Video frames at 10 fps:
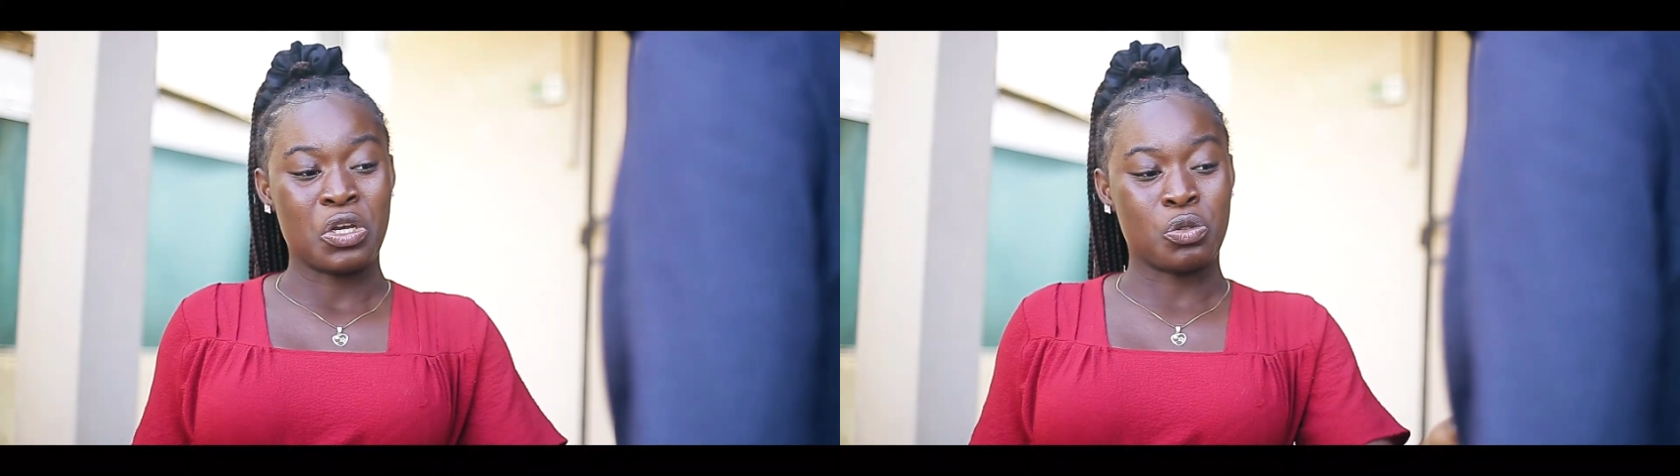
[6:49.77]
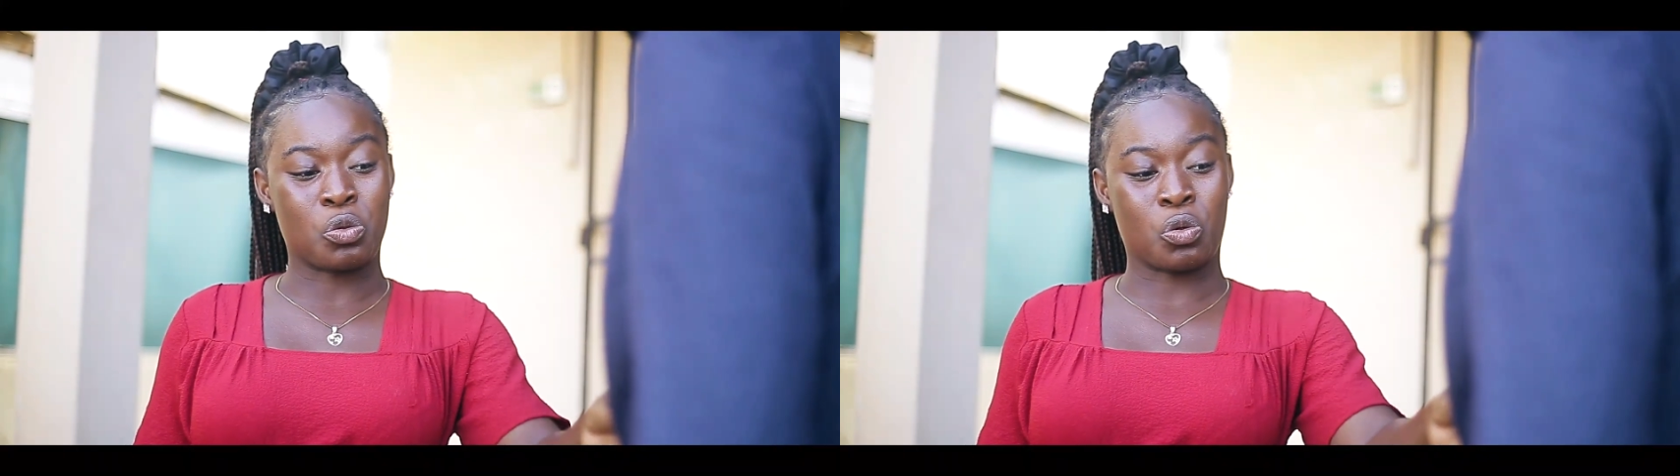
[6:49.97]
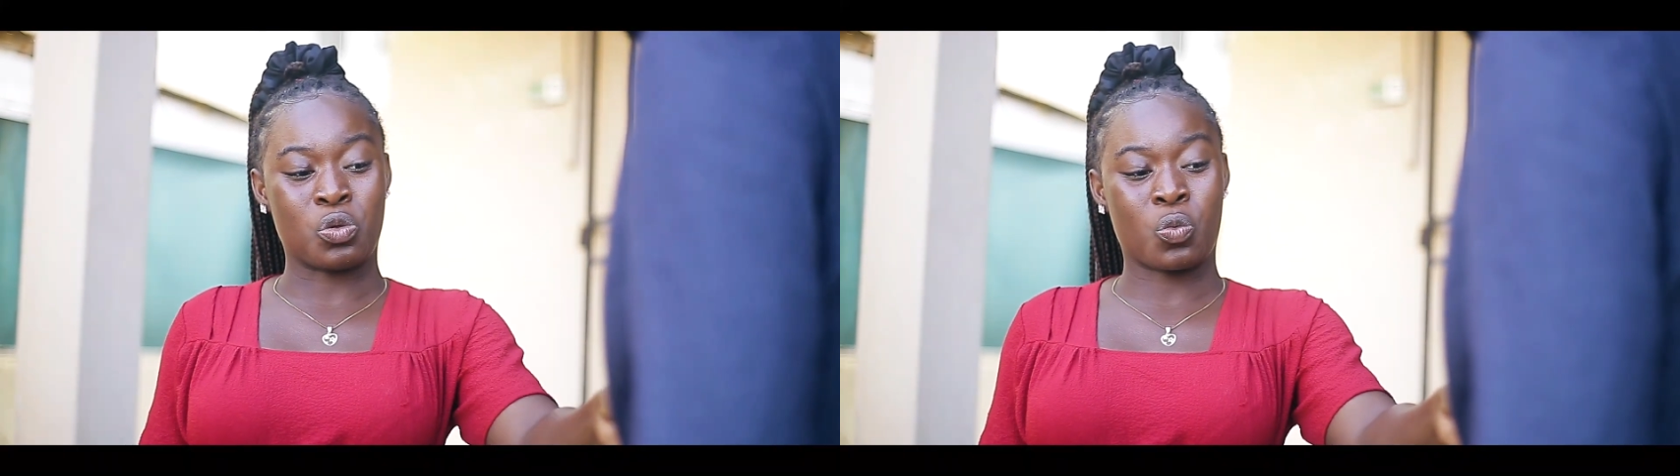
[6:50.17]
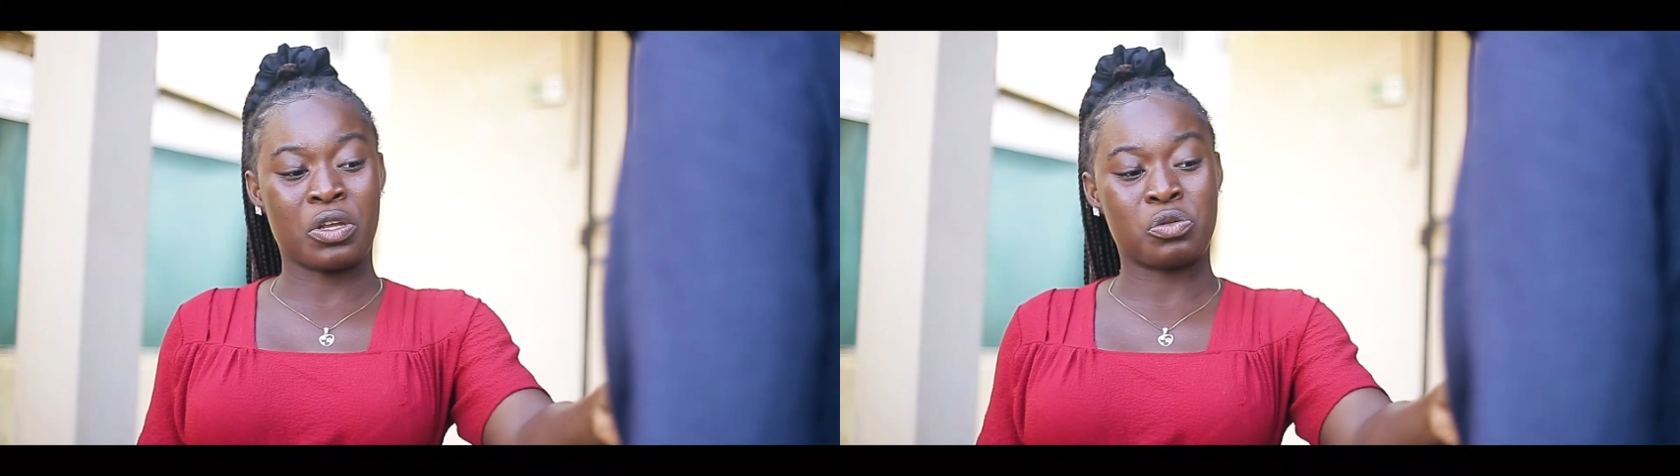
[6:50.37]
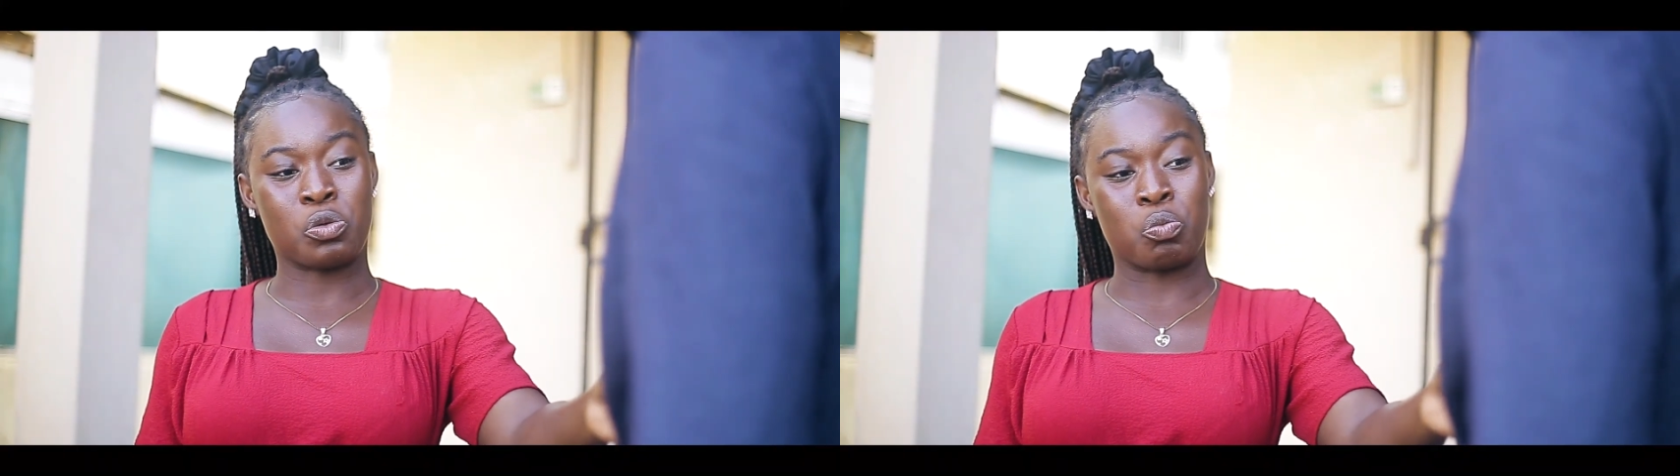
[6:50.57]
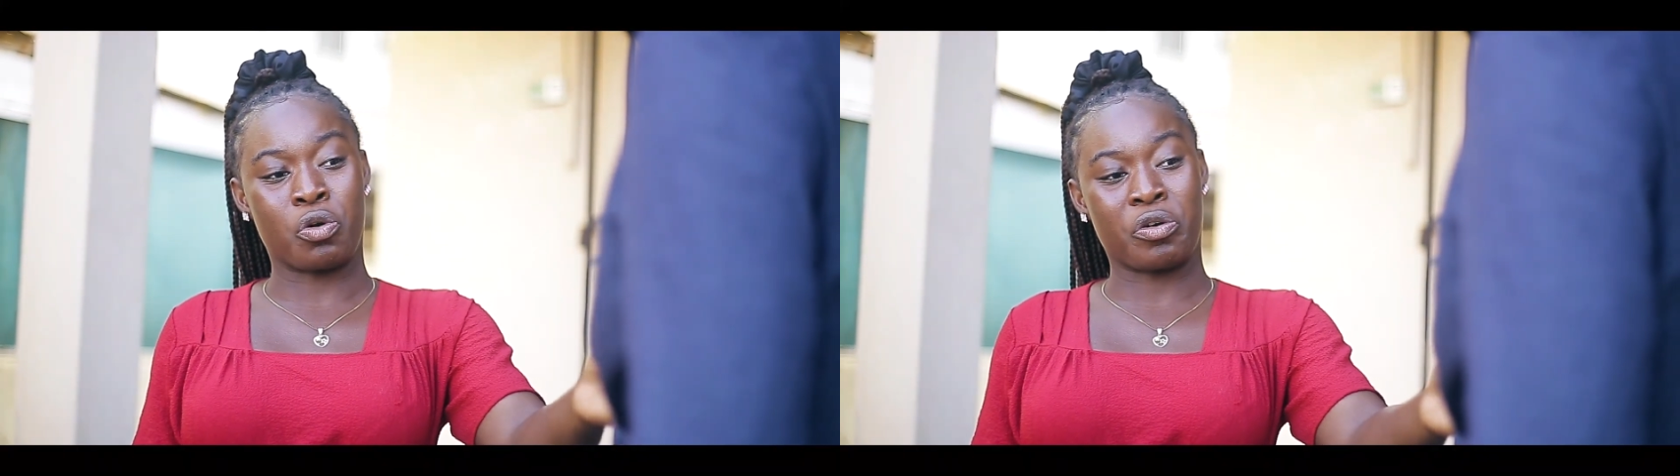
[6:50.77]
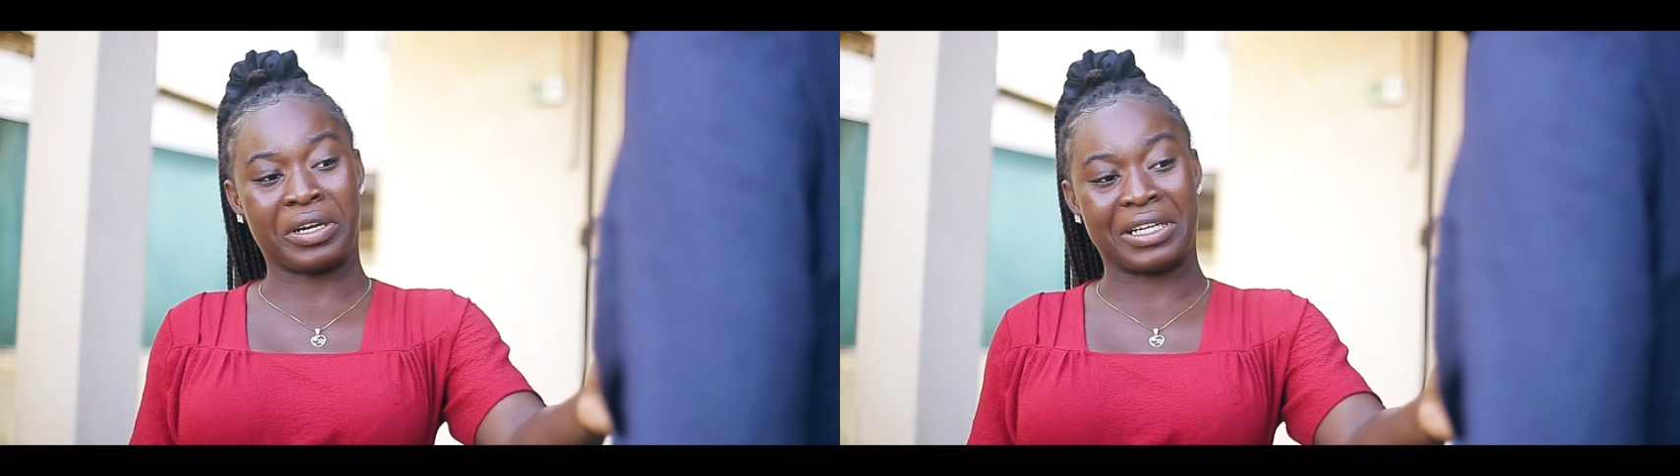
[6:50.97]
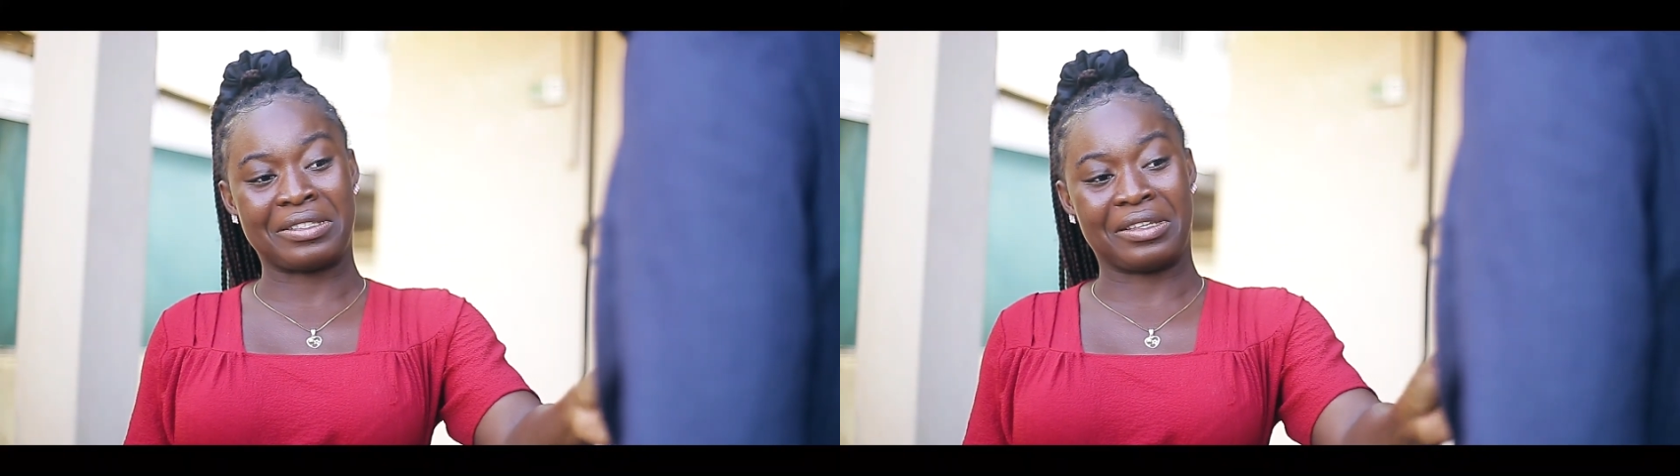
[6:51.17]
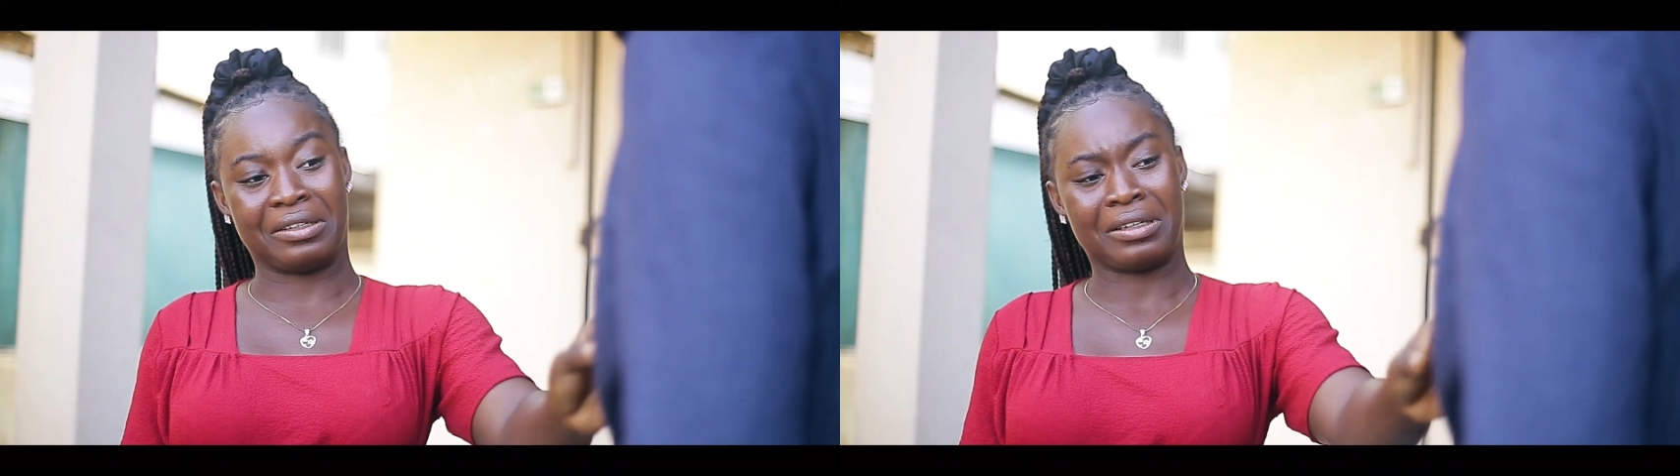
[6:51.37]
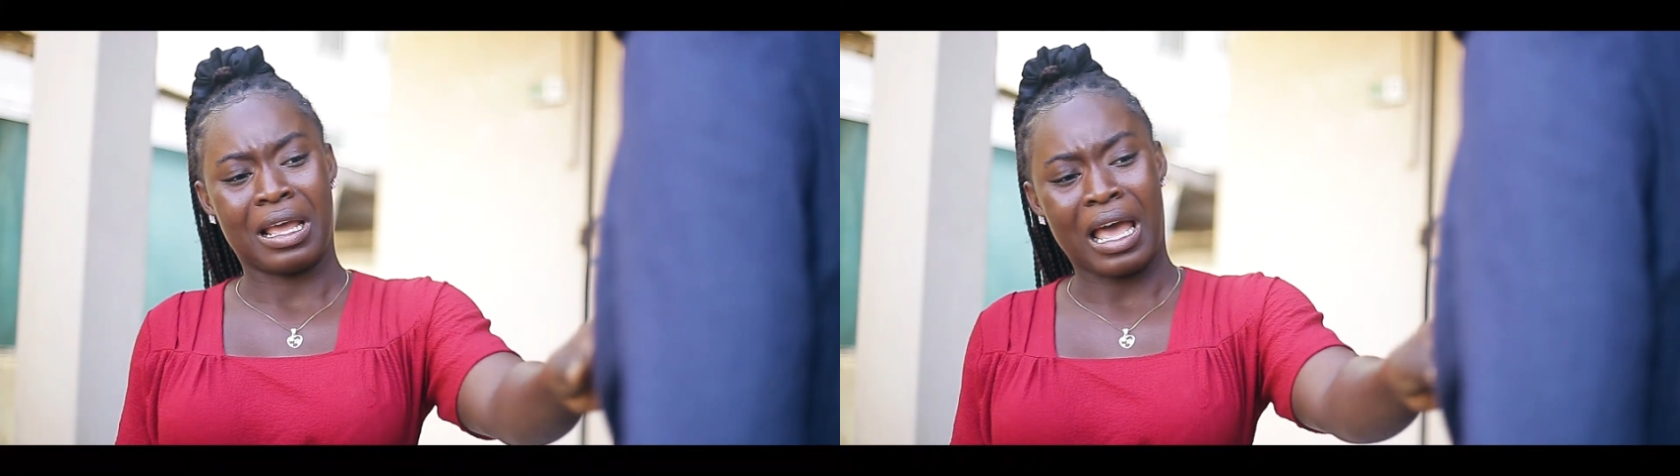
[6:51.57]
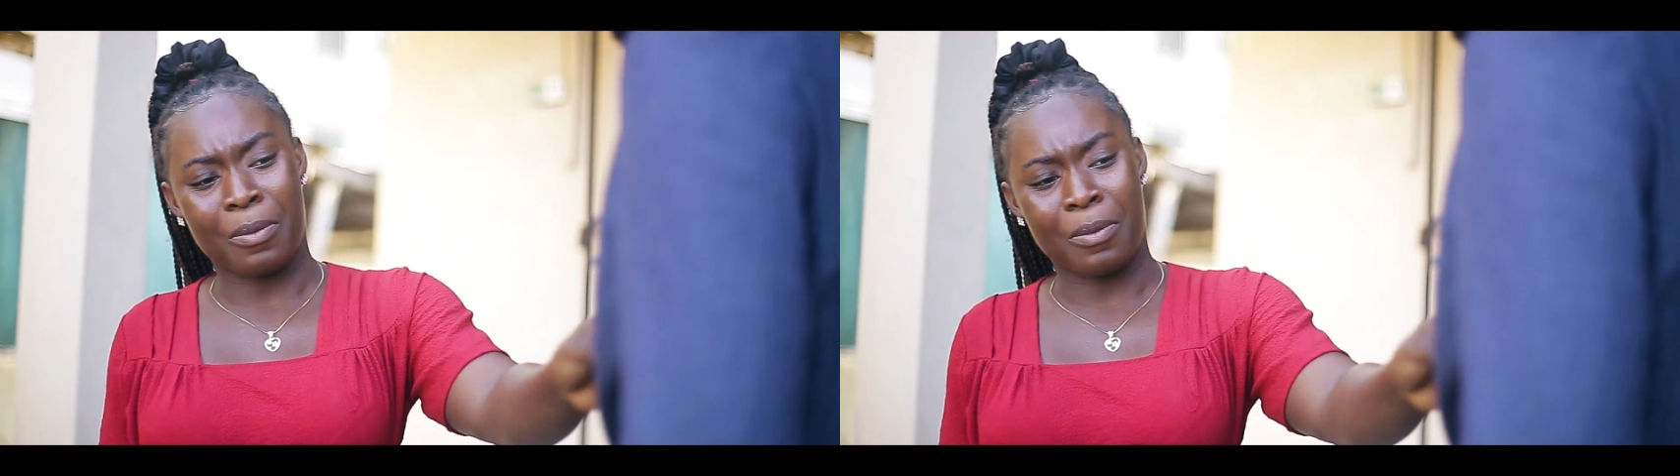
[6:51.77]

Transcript: So you went to borrow this thing.